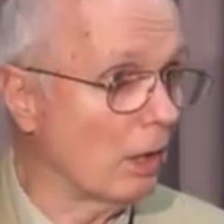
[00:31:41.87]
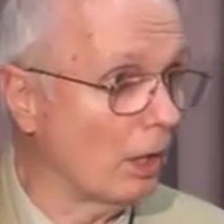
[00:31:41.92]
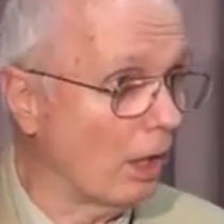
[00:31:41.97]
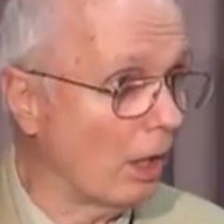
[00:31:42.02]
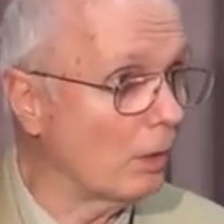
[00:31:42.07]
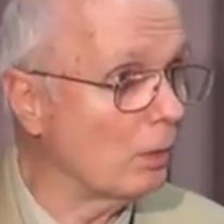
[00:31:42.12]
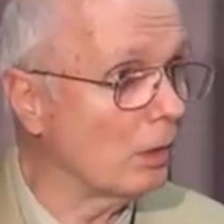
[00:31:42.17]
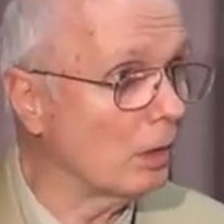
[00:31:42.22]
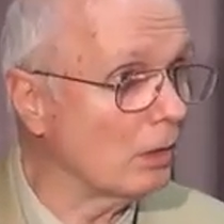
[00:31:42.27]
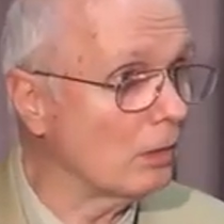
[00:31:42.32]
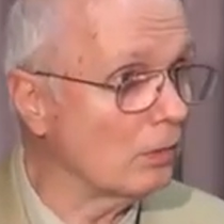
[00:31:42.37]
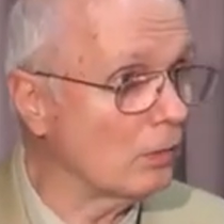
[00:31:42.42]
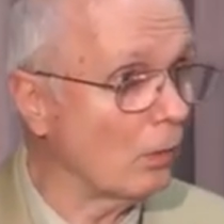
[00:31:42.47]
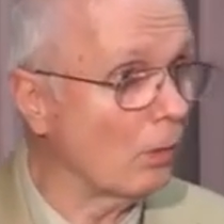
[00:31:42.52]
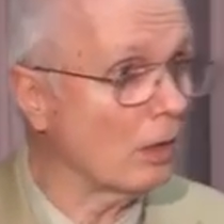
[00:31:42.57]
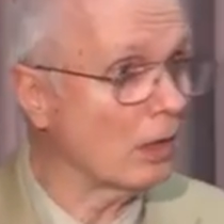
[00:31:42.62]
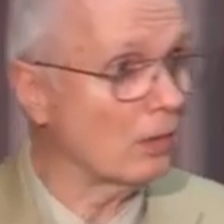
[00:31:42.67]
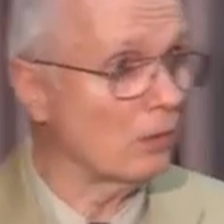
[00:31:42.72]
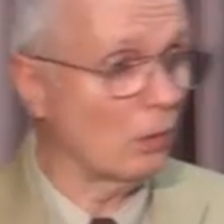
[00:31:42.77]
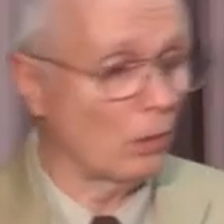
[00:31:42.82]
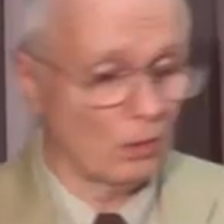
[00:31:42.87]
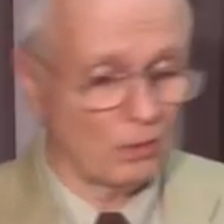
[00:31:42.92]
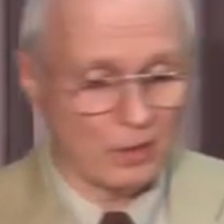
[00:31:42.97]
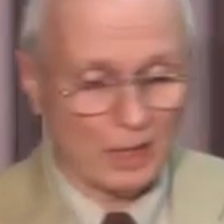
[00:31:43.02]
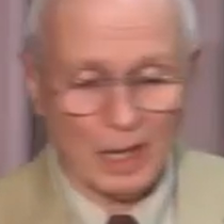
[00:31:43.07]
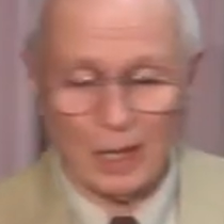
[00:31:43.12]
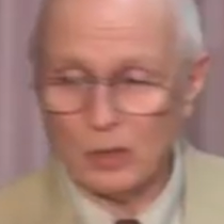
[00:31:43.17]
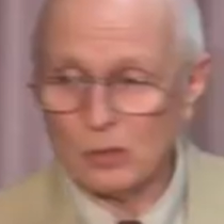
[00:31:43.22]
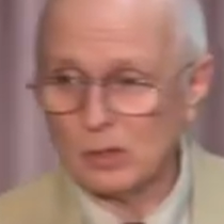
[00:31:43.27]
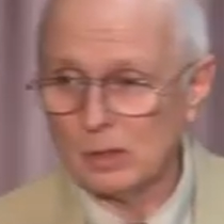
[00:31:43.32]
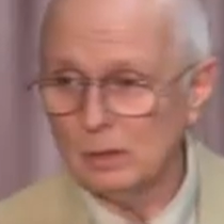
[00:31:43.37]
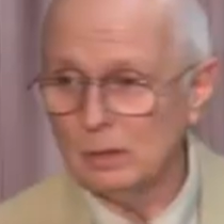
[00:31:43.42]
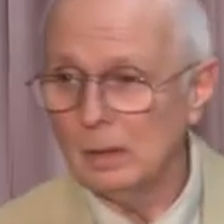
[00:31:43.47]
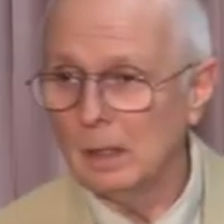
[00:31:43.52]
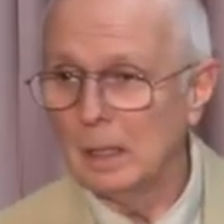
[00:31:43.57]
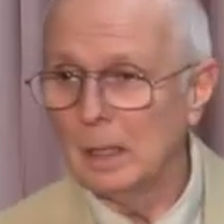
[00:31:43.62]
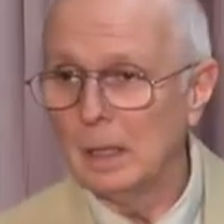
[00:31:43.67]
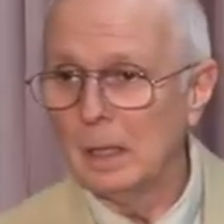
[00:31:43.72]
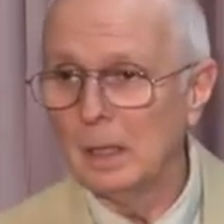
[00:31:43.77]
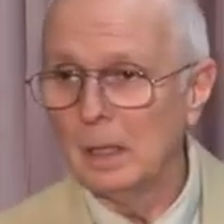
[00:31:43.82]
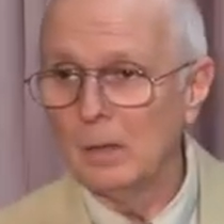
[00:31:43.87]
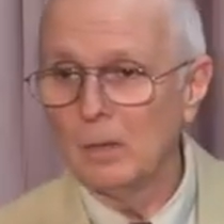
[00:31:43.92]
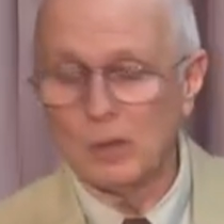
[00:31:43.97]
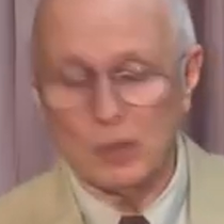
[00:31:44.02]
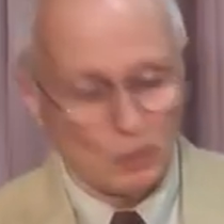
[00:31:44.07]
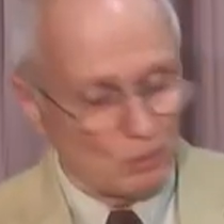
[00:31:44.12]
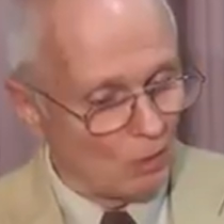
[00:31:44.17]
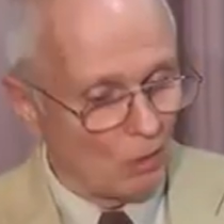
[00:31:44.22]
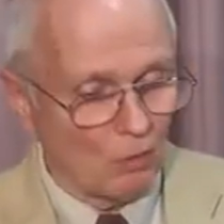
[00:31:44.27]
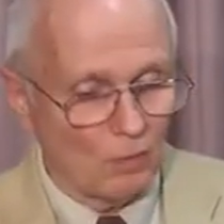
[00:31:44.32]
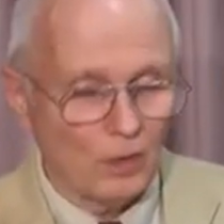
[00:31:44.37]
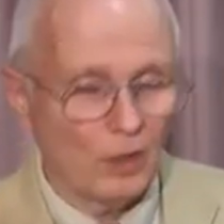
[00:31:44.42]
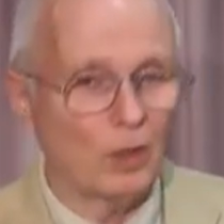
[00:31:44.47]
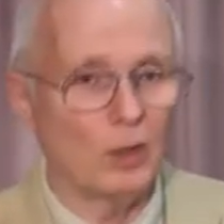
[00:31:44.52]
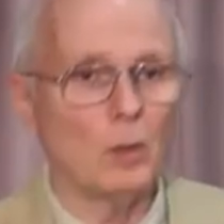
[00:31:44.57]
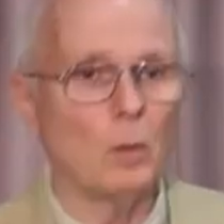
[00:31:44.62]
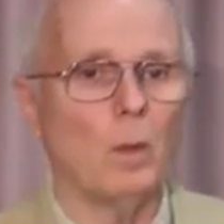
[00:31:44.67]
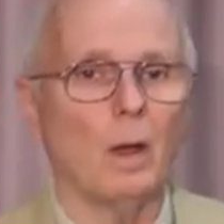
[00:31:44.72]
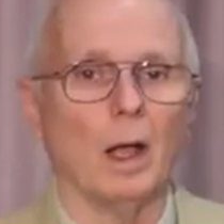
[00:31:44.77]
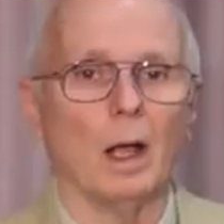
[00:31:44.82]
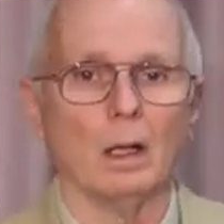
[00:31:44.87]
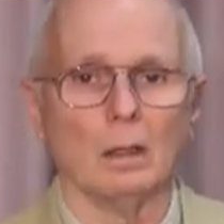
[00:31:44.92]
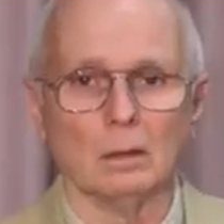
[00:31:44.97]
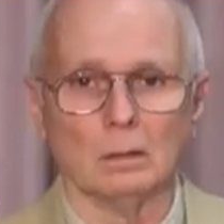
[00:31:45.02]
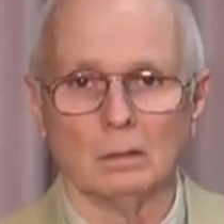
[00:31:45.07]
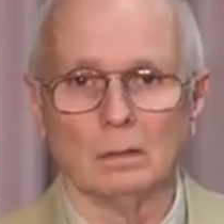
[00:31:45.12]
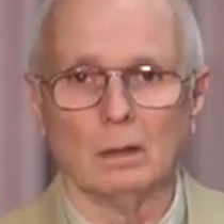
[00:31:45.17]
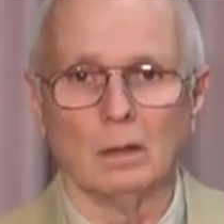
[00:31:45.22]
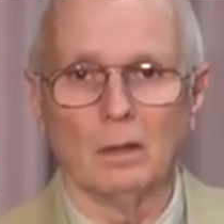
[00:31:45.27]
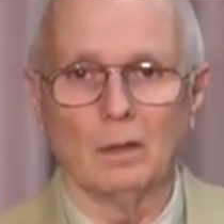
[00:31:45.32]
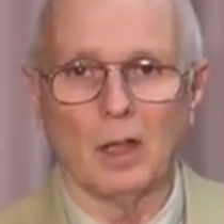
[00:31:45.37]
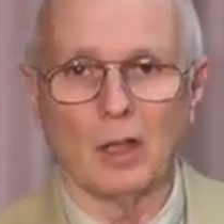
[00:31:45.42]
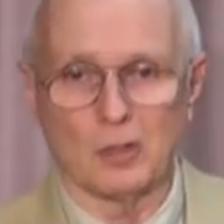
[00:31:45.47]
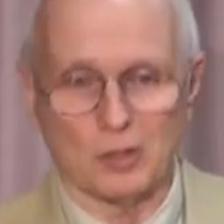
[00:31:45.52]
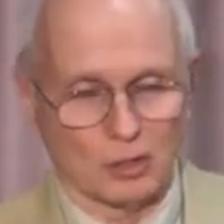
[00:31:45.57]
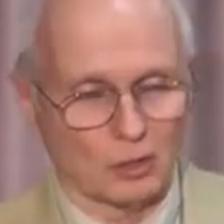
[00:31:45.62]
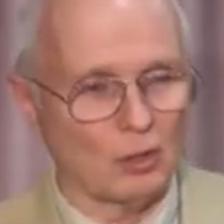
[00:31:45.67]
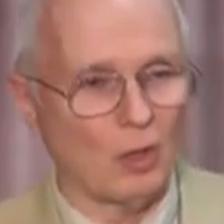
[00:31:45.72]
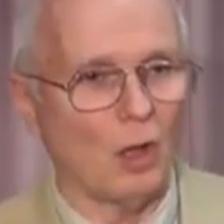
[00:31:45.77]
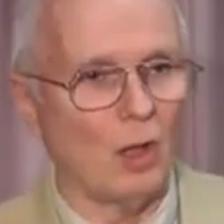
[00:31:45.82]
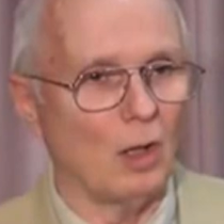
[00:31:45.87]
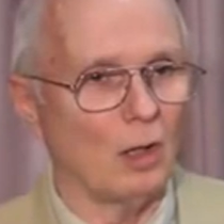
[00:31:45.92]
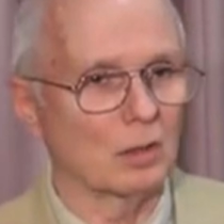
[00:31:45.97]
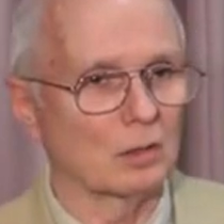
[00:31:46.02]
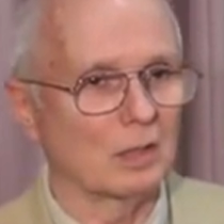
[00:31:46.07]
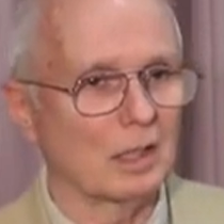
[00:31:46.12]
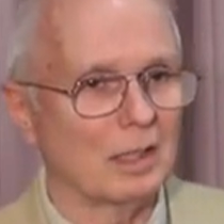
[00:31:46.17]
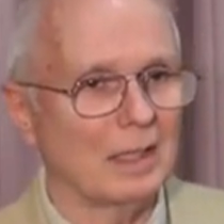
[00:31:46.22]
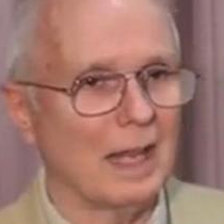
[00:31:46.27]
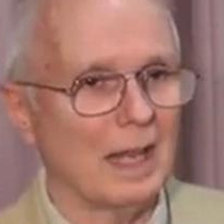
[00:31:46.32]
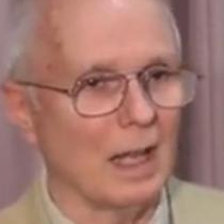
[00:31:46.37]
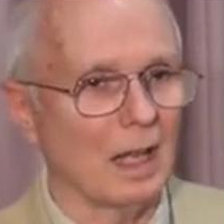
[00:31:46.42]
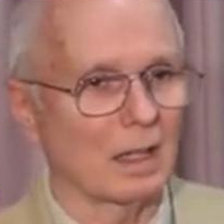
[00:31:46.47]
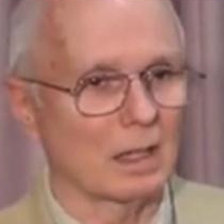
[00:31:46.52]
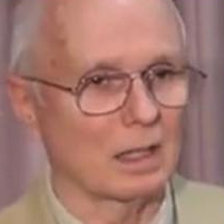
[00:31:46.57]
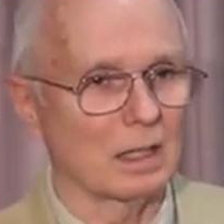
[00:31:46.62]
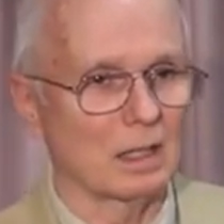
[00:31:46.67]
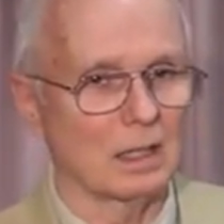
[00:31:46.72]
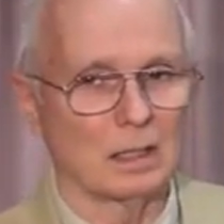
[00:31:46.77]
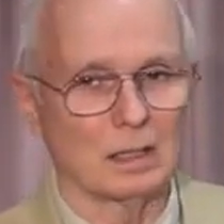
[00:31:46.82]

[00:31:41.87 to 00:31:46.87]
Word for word: the 144,000, you know very well it's a call to death.